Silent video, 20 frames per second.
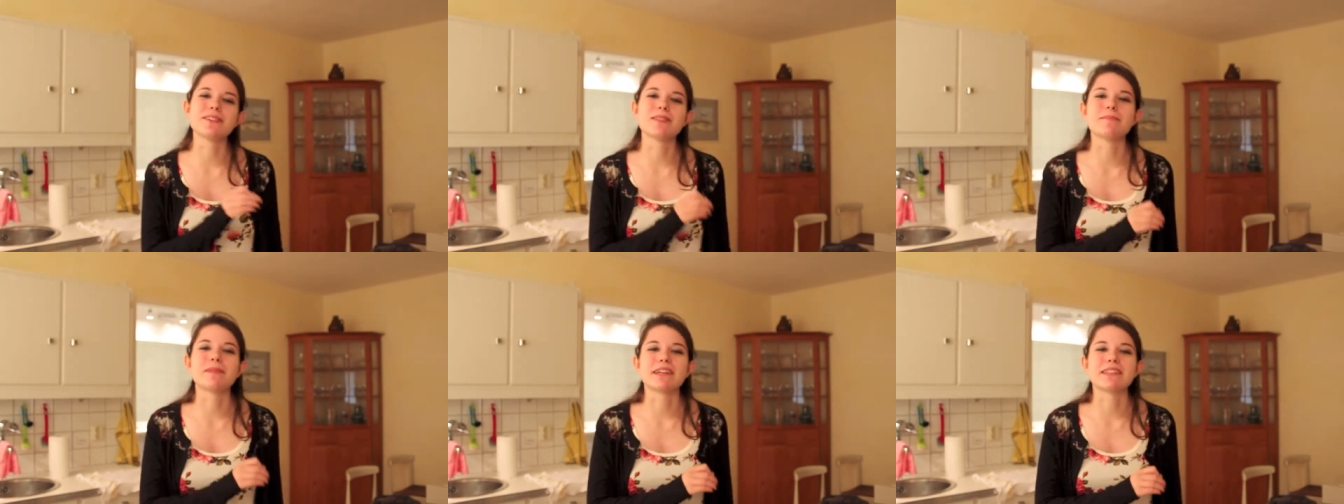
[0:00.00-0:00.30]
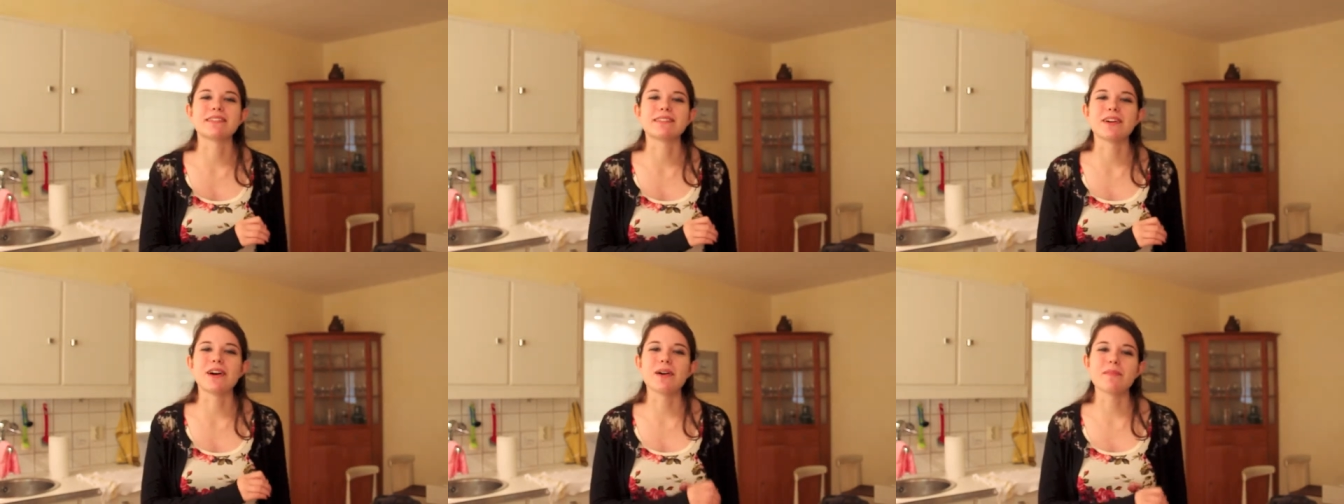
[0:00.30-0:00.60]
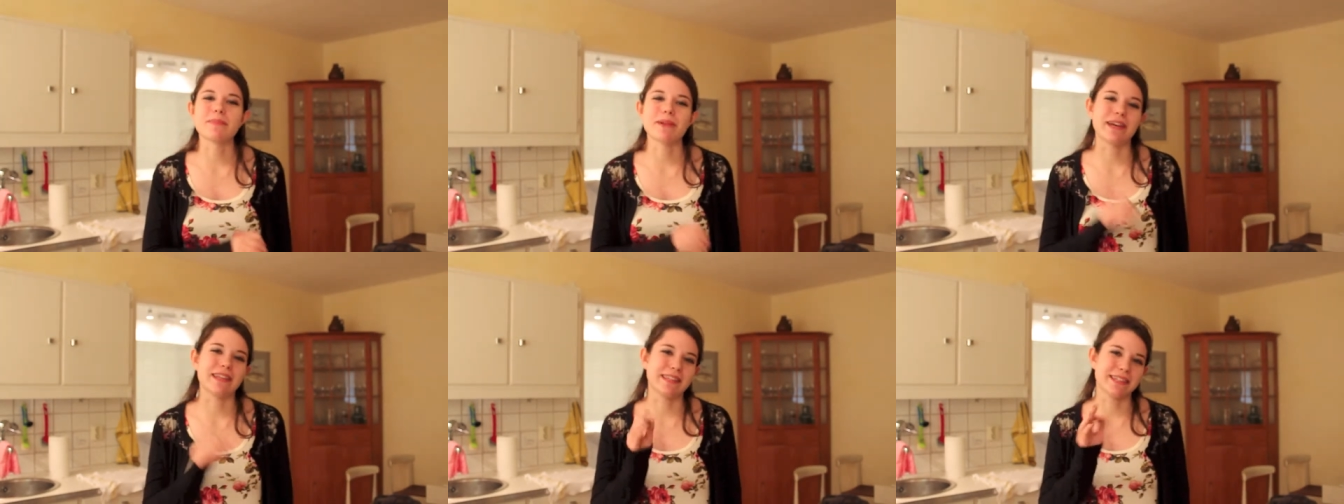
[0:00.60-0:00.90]
to the bus
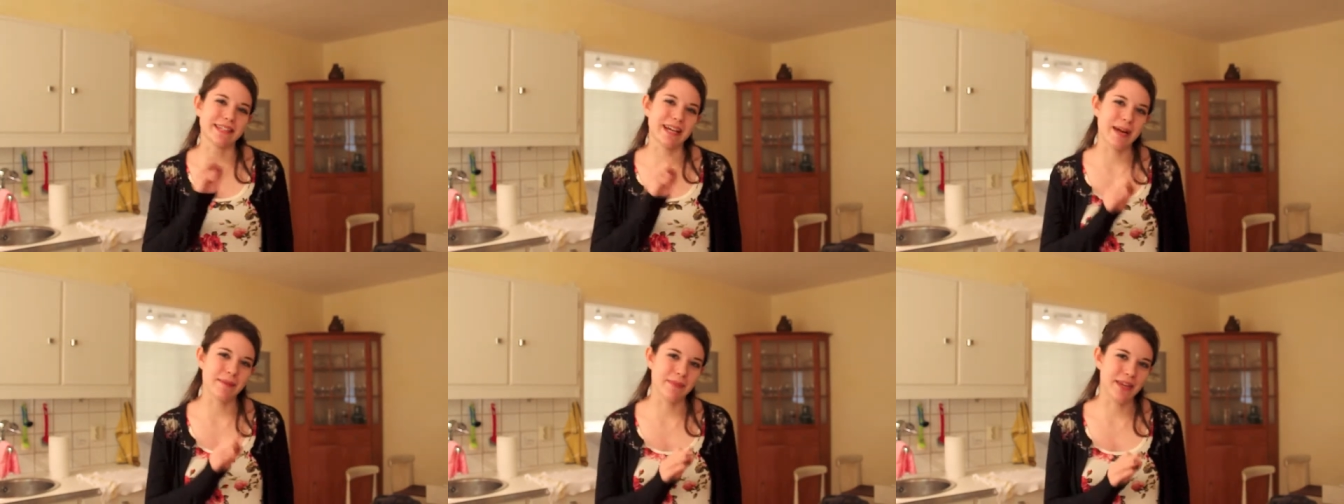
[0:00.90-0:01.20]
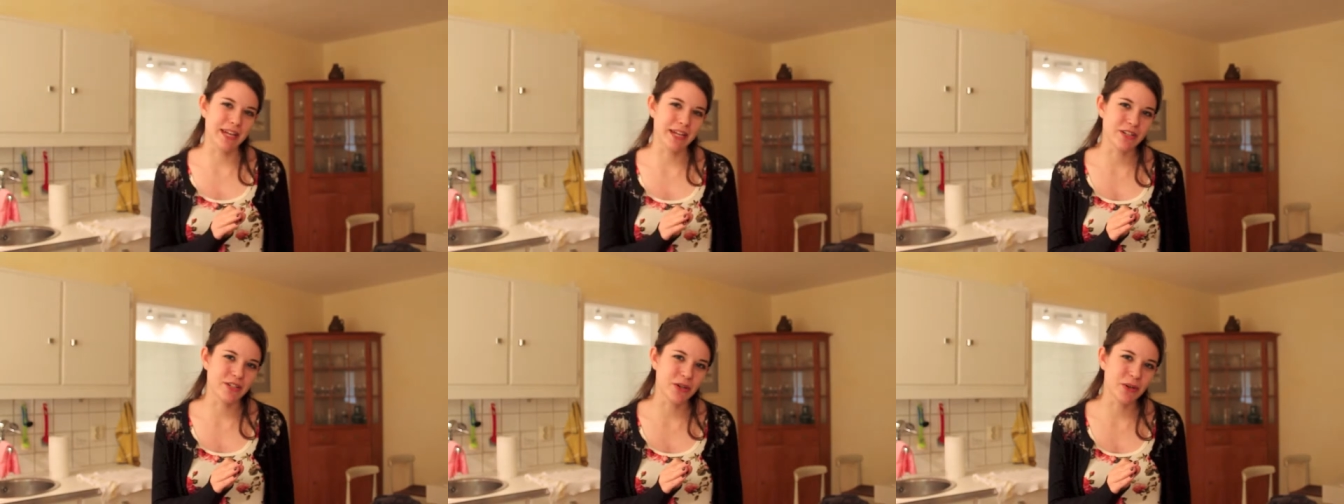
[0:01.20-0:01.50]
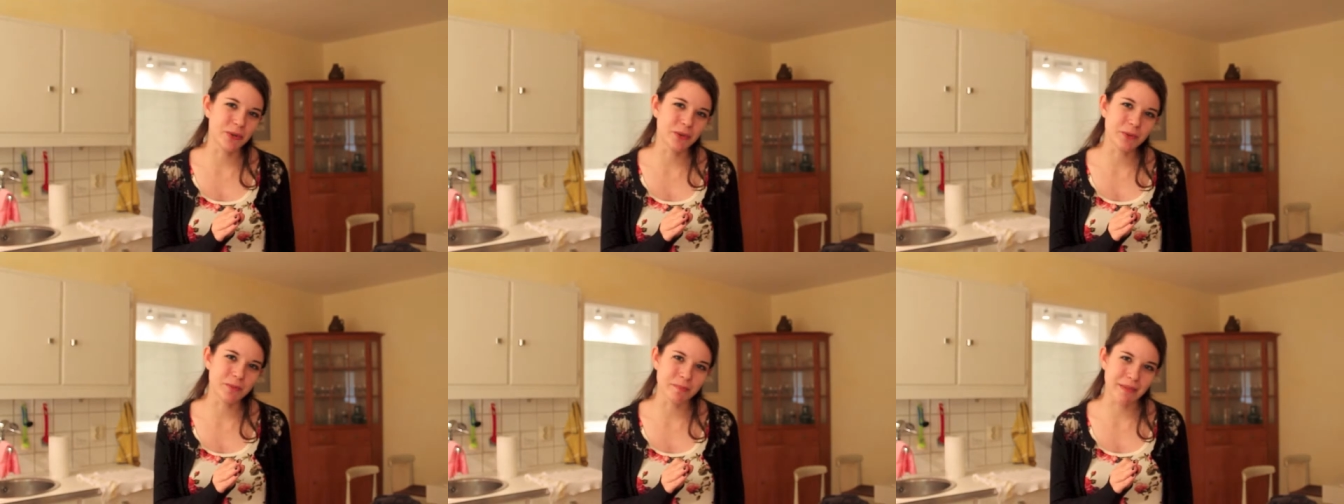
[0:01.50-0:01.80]
stop at the time they had
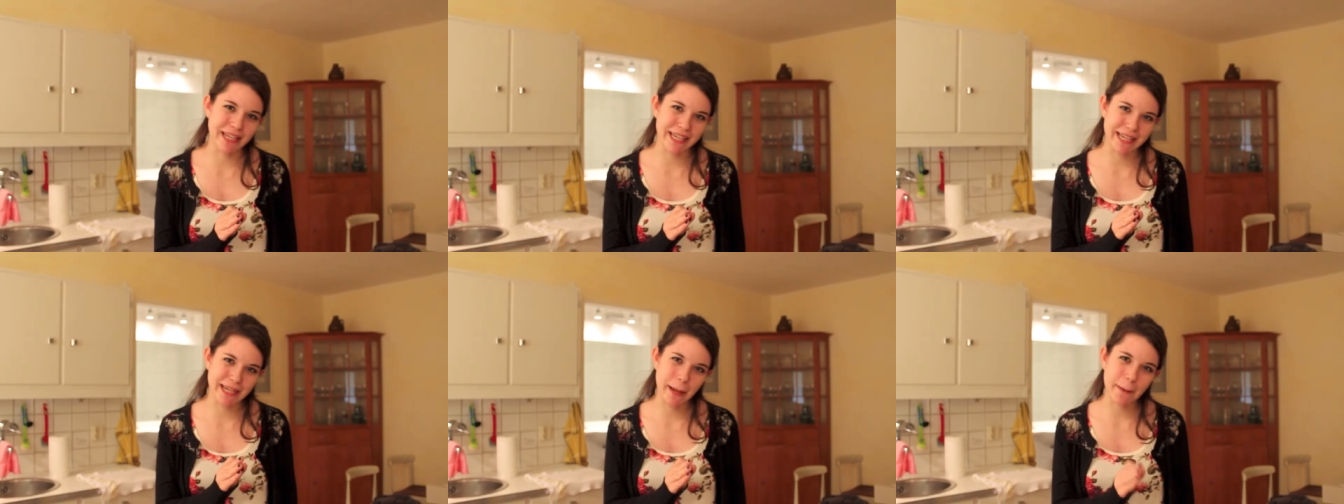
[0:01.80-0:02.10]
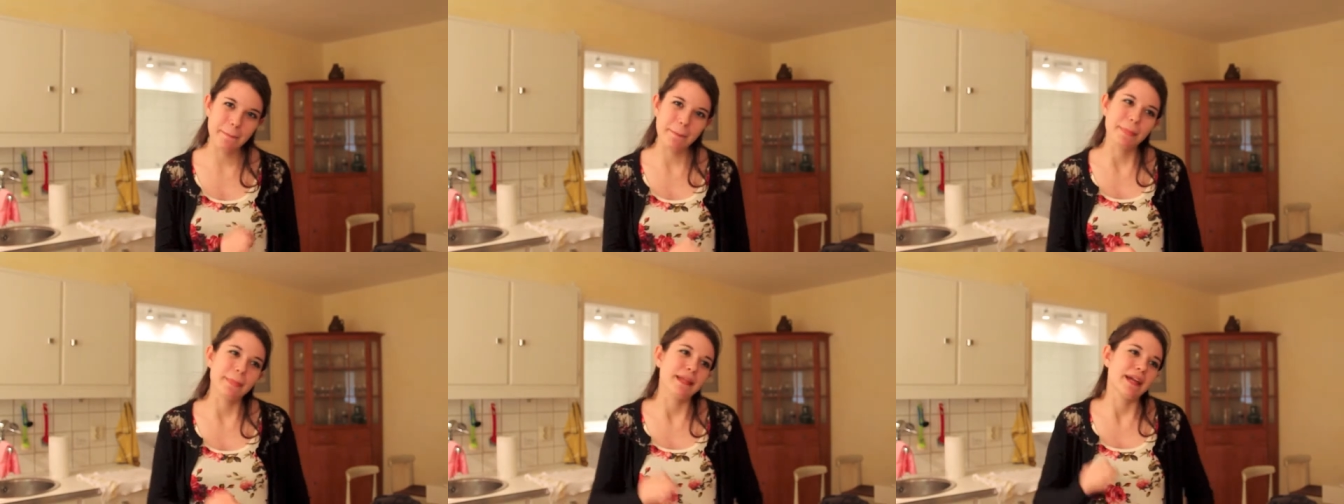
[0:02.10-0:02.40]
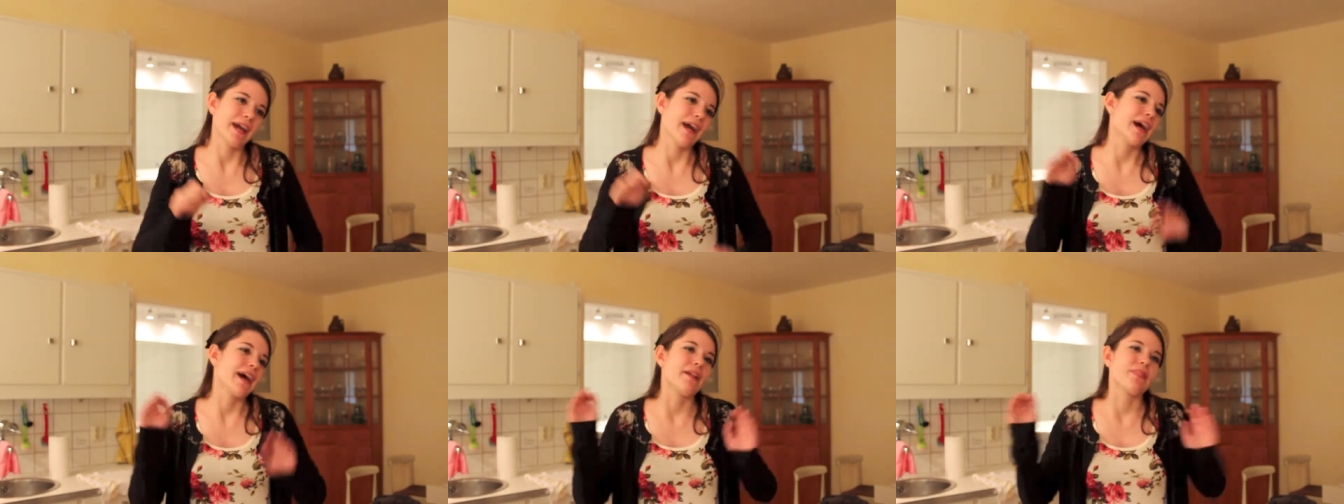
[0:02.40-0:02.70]
told me,
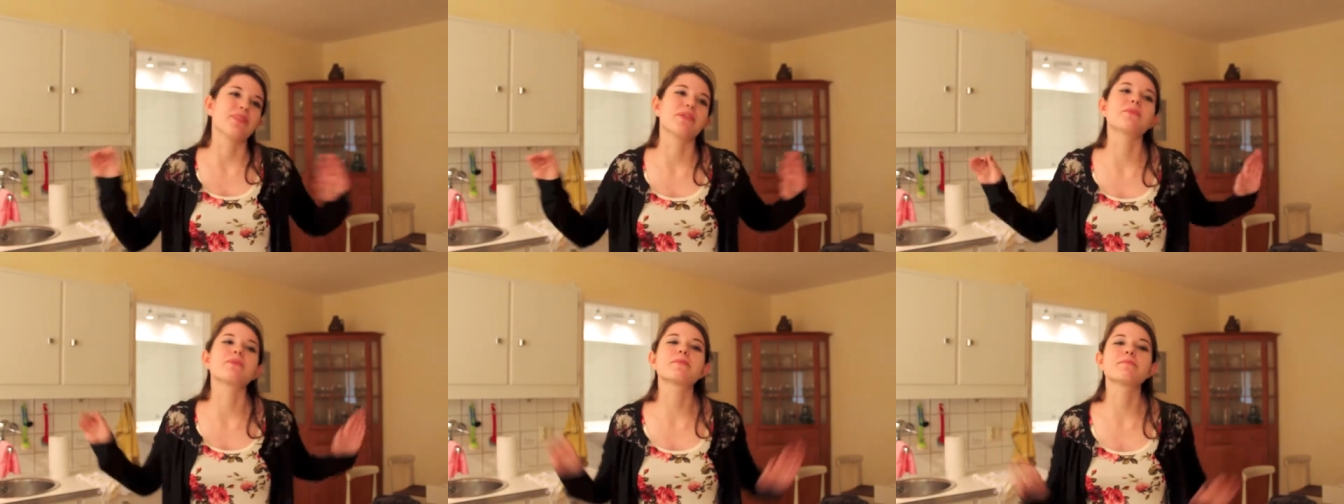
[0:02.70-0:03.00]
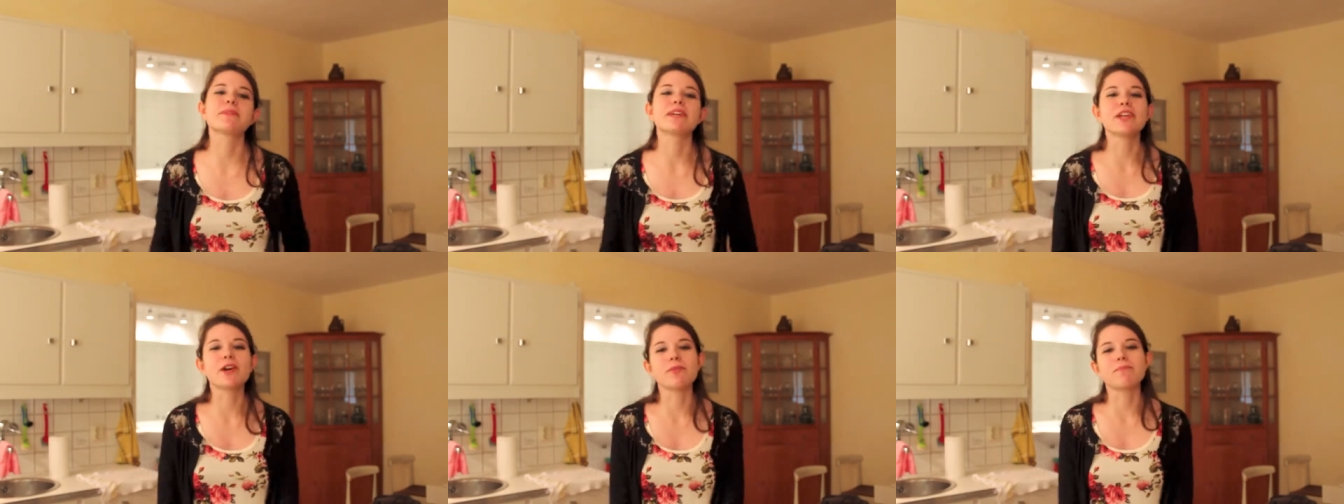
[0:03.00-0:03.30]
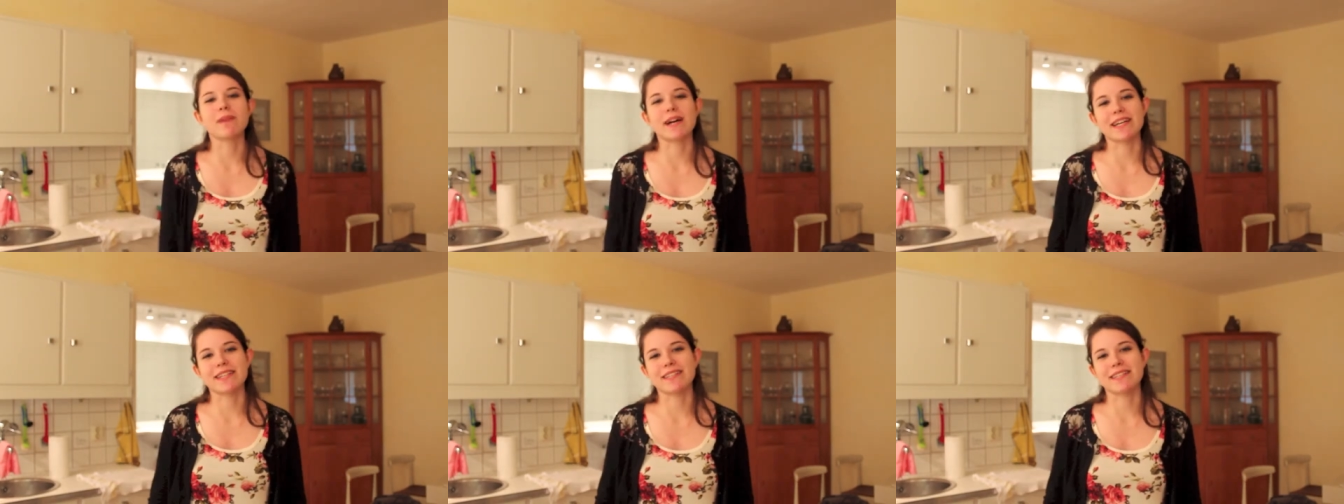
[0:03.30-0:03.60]
there would be
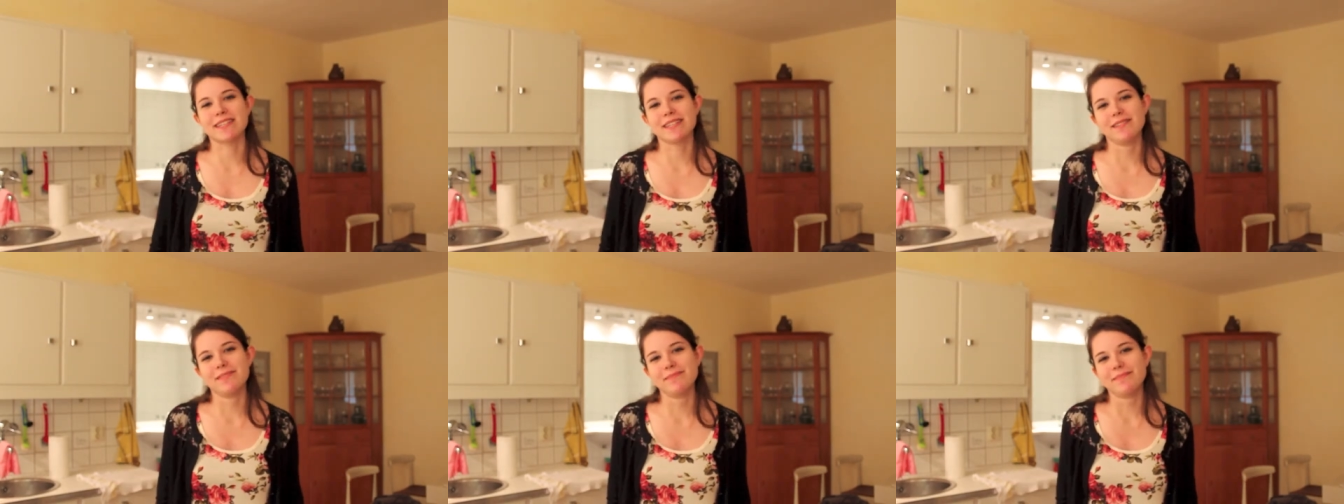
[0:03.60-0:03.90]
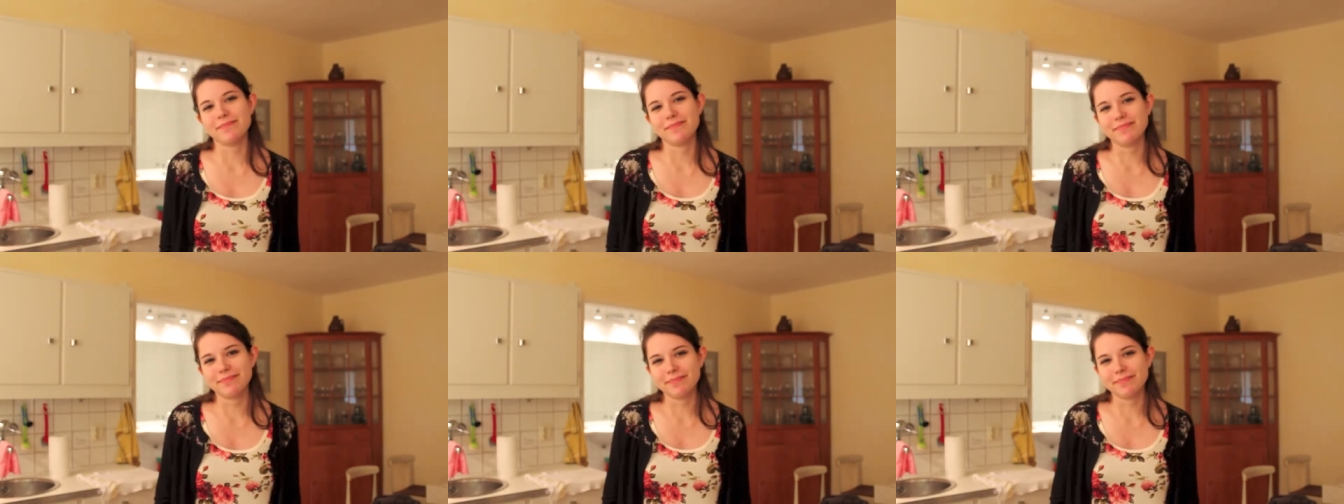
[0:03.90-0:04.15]
no bus.